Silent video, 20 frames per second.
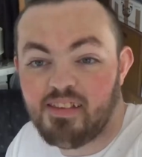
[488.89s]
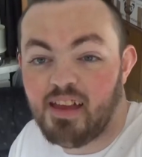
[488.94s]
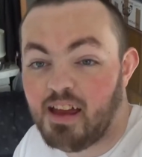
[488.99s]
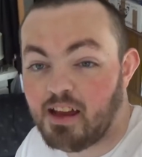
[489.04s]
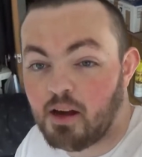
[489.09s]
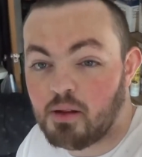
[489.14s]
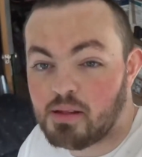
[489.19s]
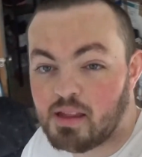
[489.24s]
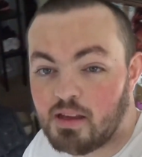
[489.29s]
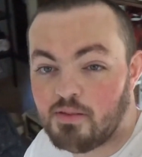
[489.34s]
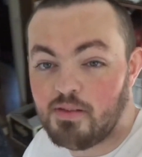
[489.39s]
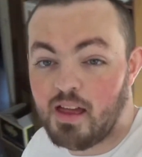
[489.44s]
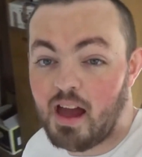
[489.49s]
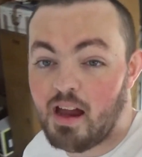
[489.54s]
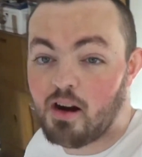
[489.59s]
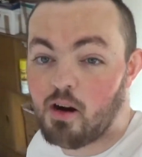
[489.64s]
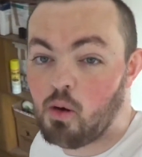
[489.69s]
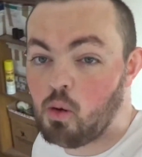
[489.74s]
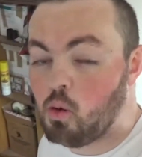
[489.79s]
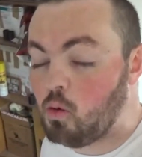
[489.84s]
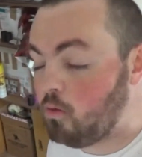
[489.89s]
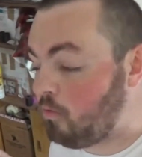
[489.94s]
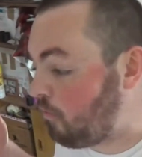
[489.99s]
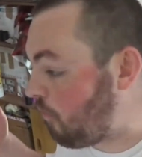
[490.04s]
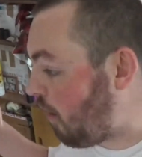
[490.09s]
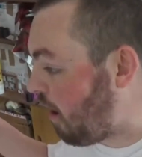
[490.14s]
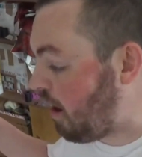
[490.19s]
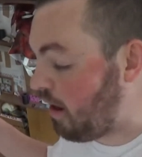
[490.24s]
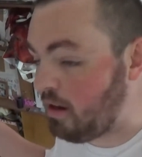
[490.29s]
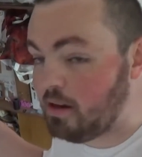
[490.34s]
There you go, Steve. They are all
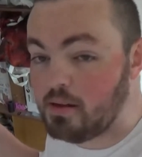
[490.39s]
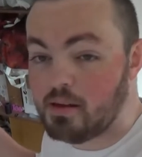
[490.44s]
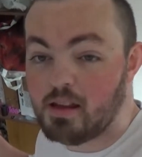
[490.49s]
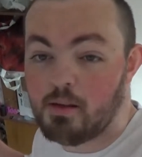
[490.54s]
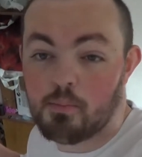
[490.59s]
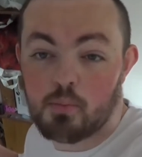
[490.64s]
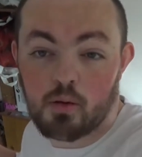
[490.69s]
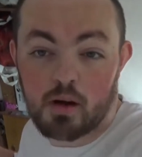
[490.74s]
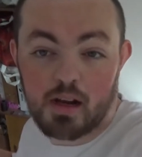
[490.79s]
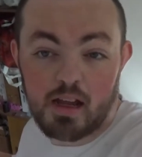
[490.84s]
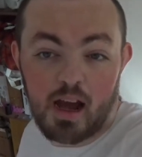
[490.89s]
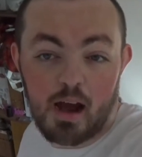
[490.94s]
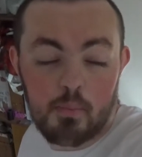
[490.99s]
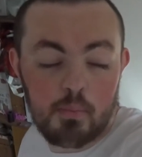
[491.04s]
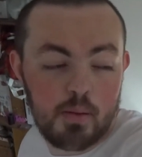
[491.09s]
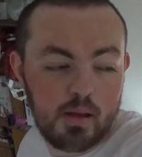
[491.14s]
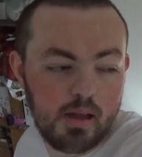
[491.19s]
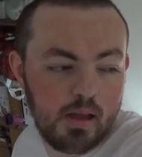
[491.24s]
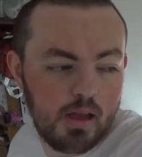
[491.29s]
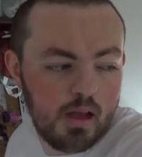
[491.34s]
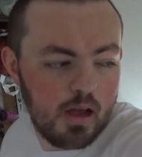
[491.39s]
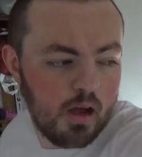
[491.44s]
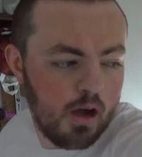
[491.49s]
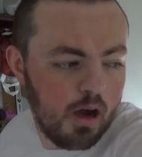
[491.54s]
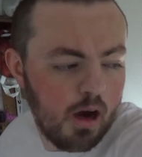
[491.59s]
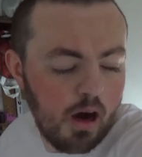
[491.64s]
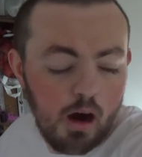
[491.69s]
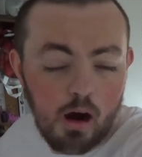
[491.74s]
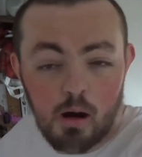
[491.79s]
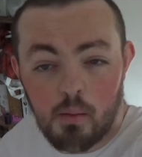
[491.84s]
fine, seem pretty happy.
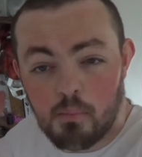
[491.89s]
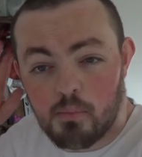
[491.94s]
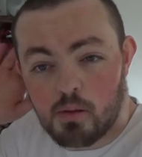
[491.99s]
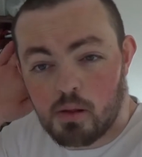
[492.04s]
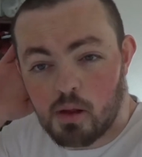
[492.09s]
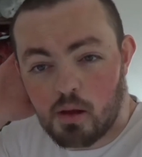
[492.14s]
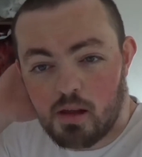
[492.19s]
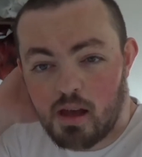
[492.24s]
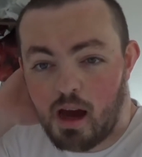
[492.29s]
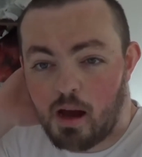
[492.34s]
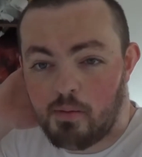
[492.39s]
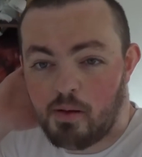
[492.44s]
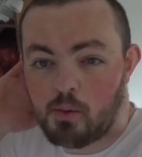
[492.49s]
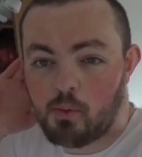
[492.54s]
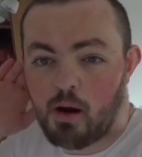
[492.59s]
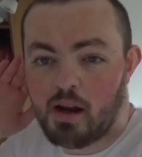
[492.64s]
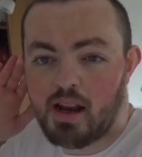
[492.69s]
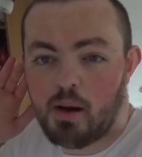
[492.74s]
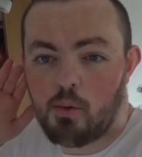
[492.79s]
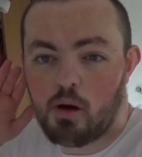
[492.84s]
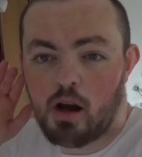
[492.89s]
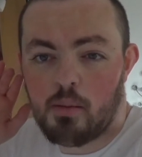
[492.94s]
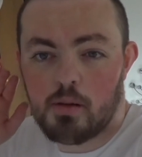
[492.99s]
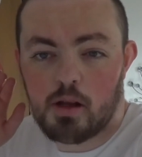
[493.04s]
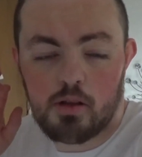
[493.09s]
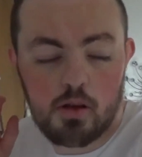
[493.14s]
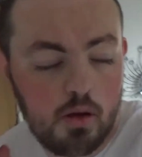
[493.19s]
Um, so yeah, I think right now what I'm going